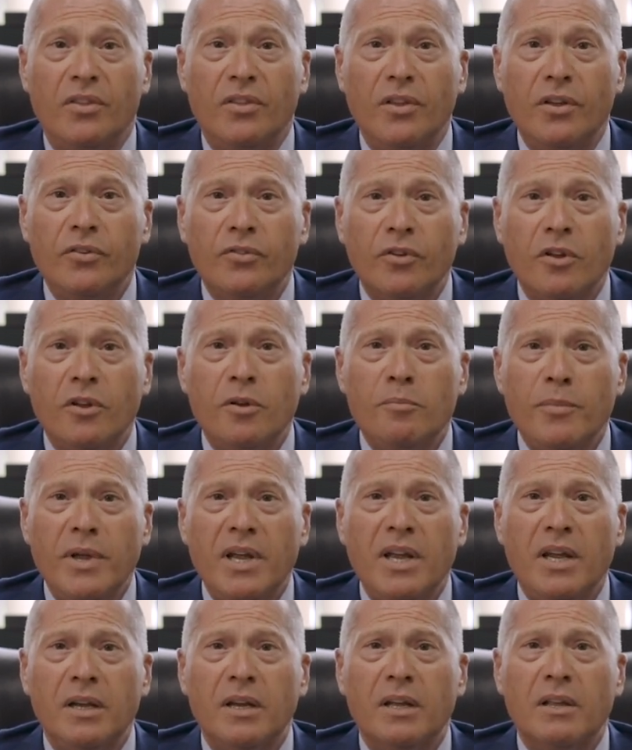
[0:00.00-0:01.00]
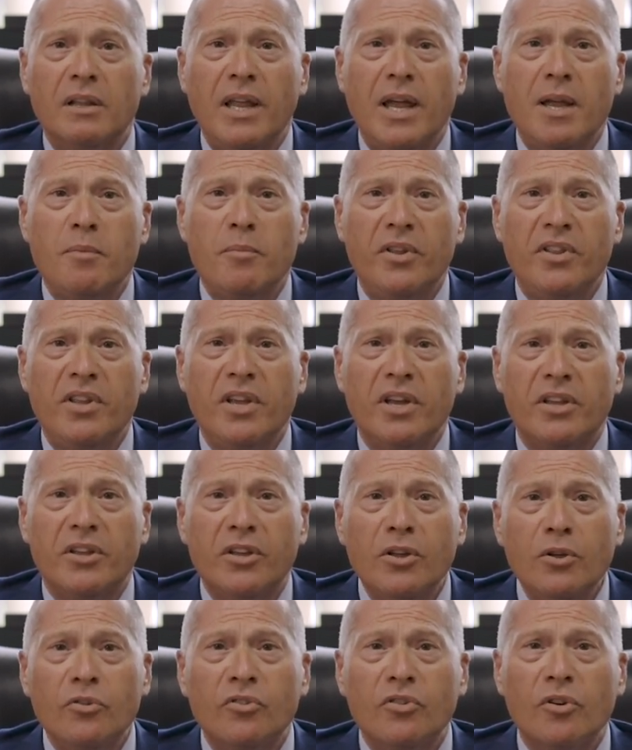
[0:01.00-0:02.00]
This could mean claiming the
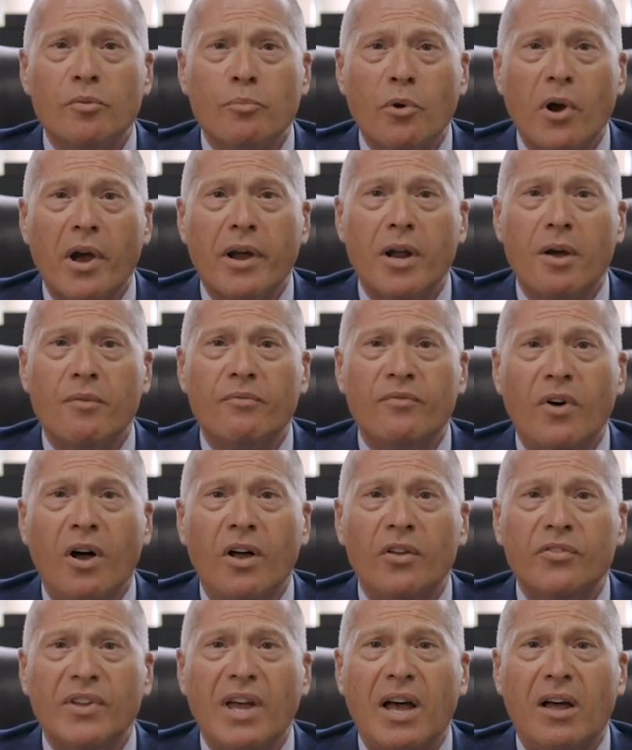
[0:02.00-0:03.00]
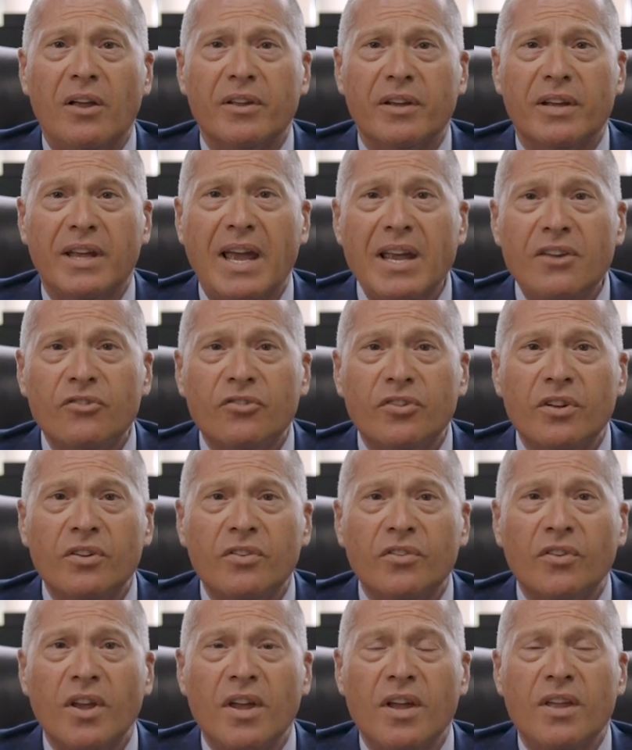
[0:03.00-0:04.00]
accuser brought up false
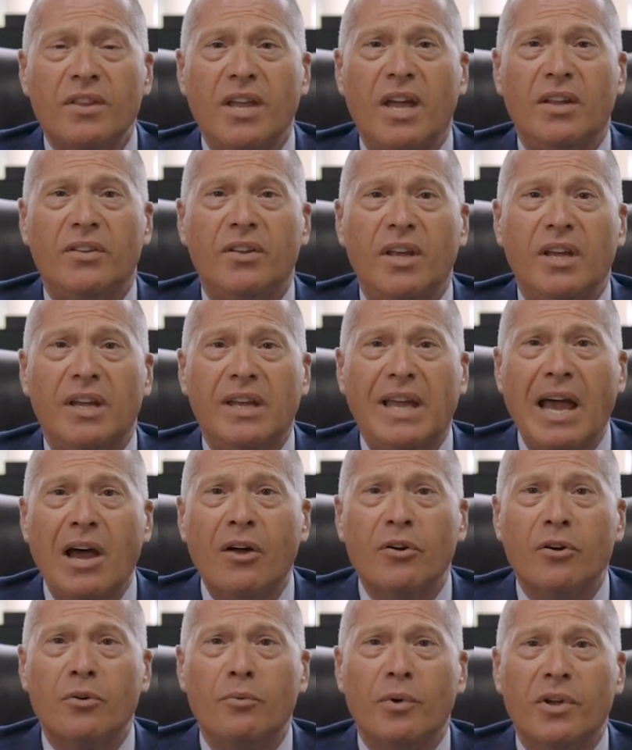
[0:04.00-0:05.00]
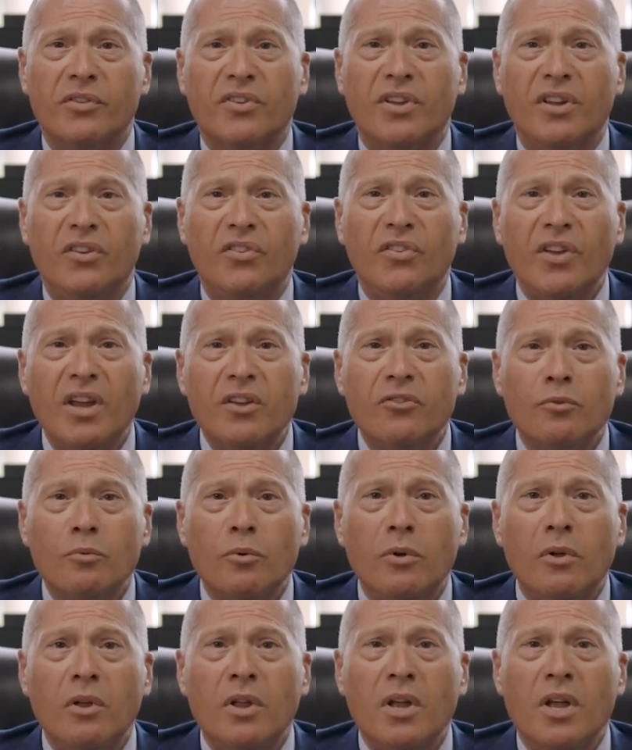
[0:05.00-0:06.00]
allegations, that the encounter was
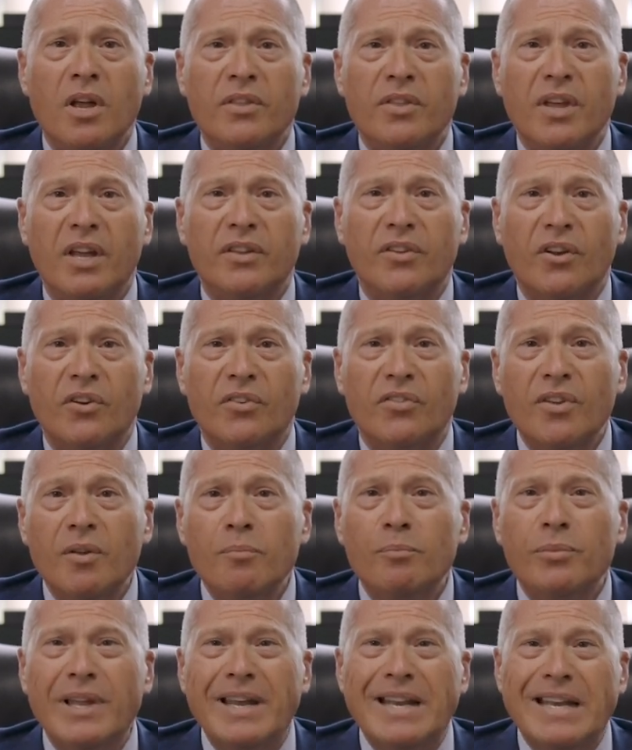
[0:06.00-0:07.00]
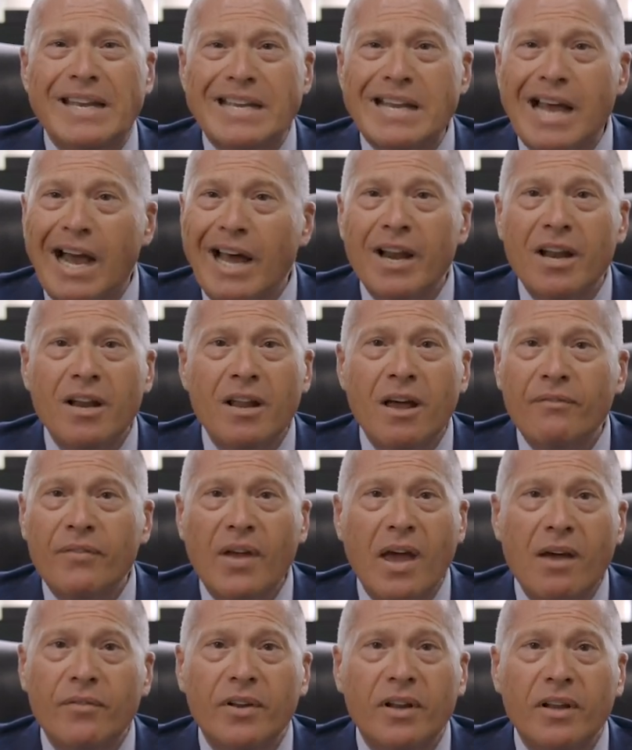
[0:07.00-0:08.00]
consensual, that there's simply not enough
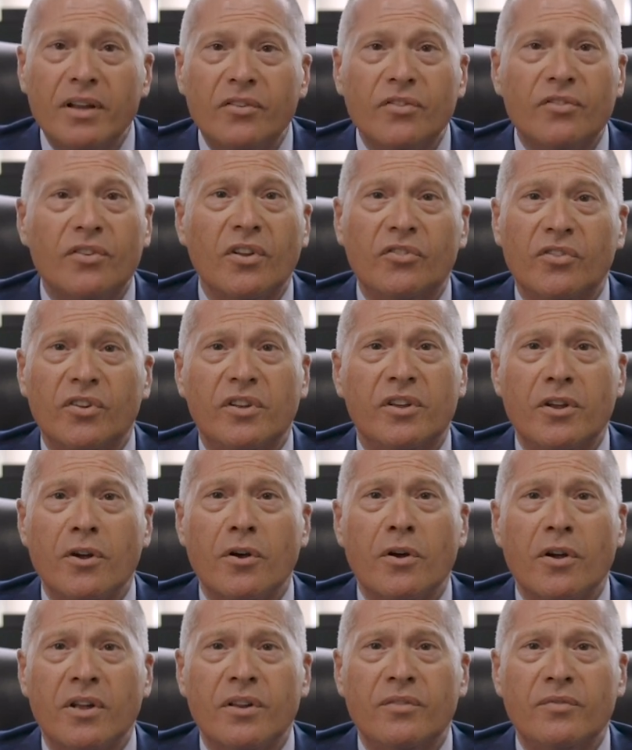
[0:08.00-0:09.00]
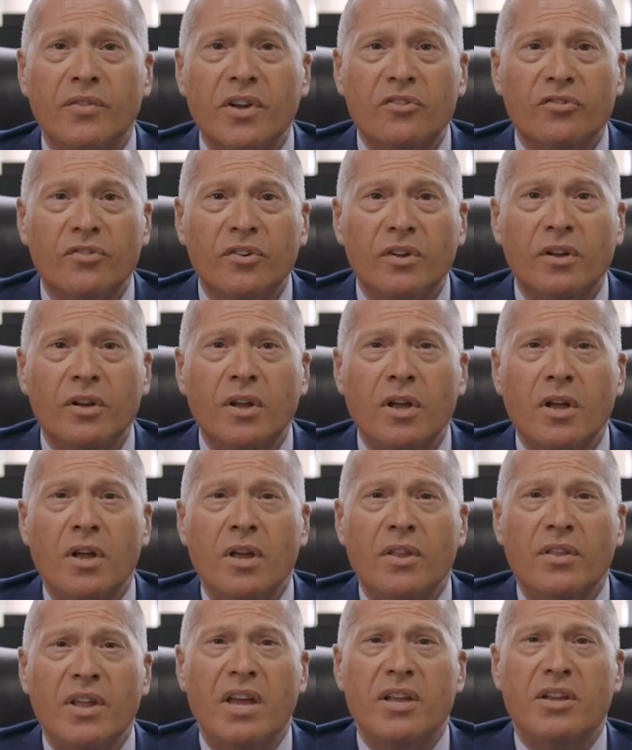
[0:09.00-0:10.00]
evidence to secure a conviction,
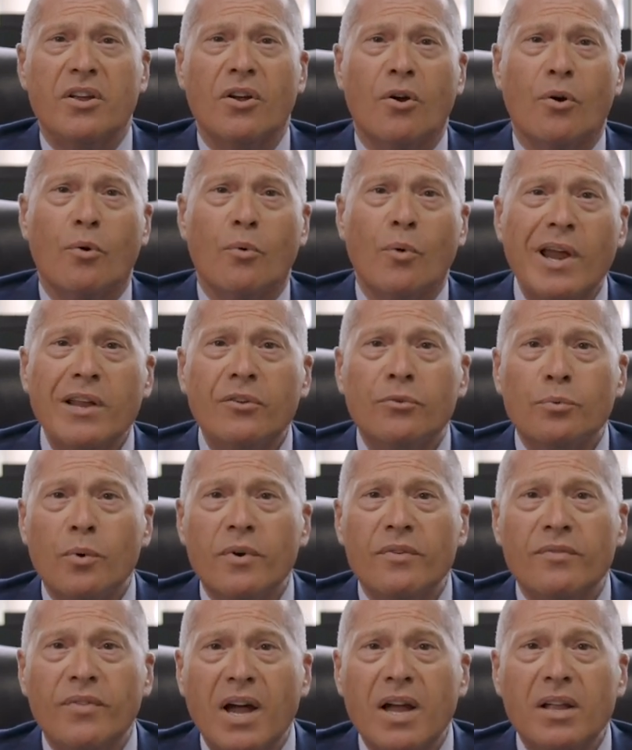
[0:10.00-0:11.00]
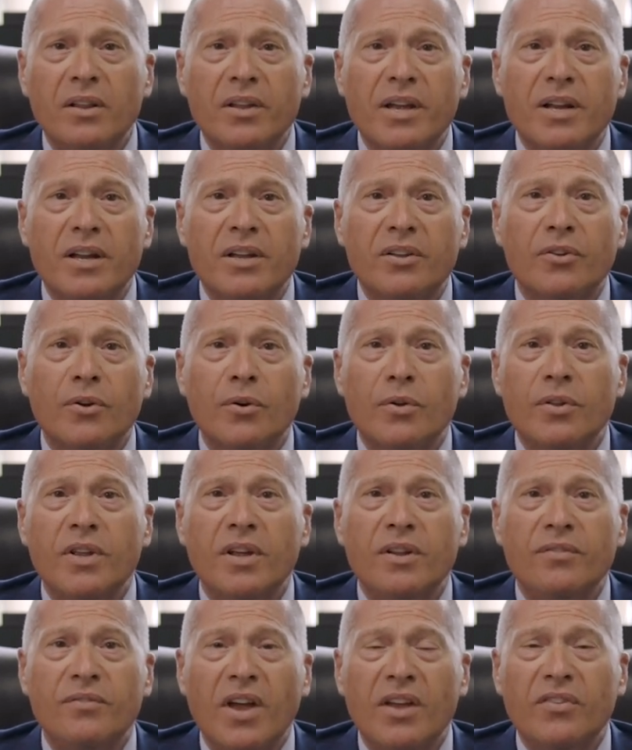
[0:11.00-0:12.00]
that your rights were violated during
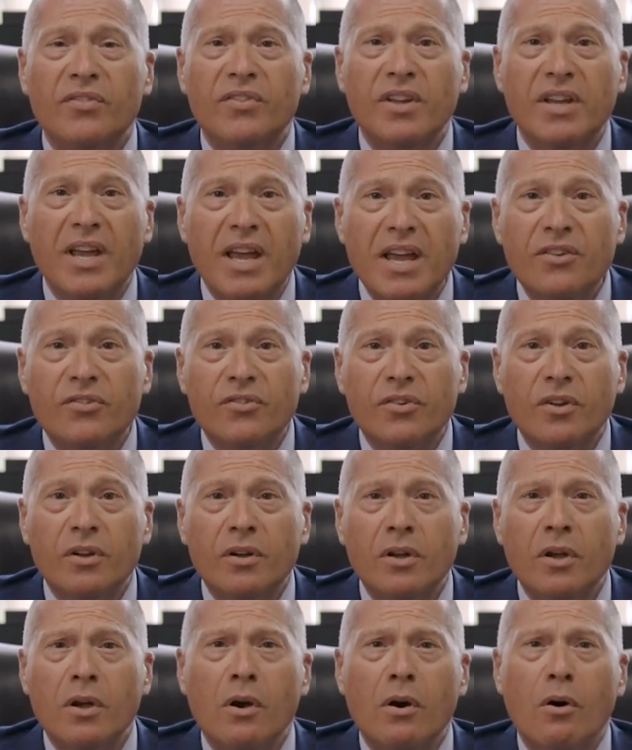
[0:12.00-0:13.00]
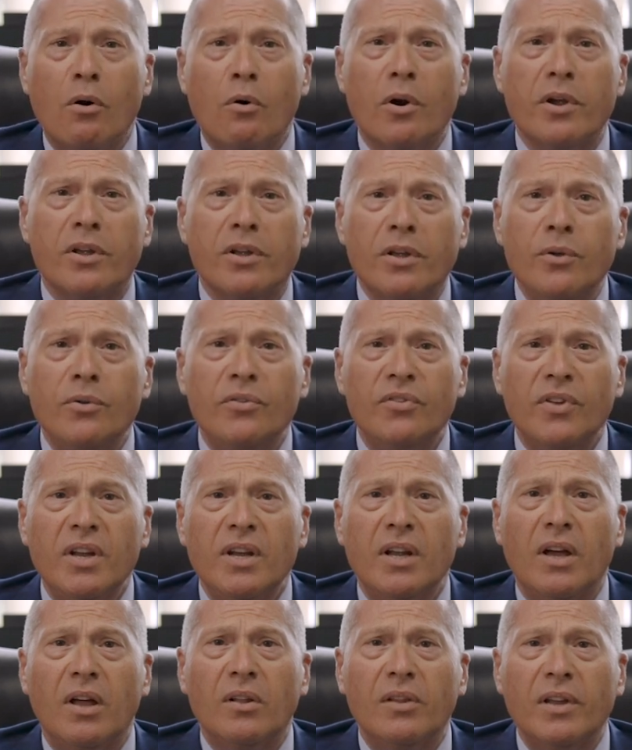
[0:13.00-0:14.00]
the investigation, or
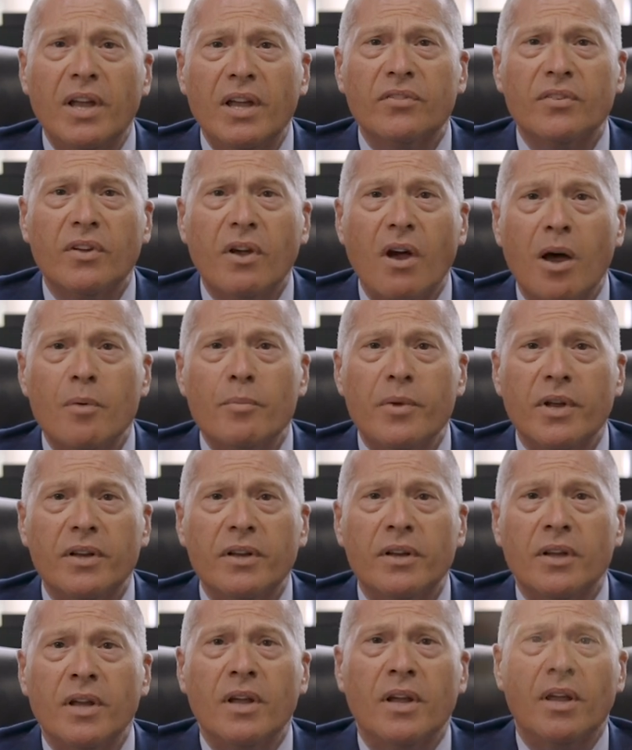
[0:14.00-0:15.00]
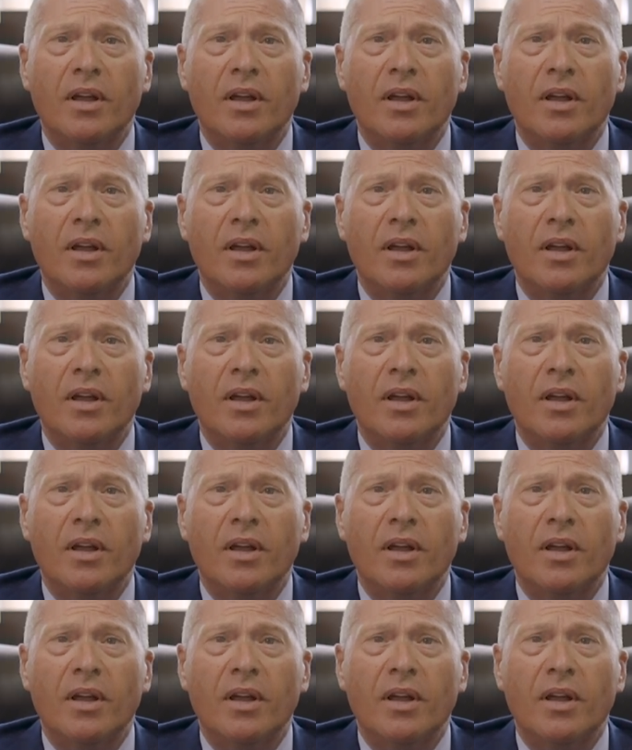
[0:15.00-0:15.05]
using a less common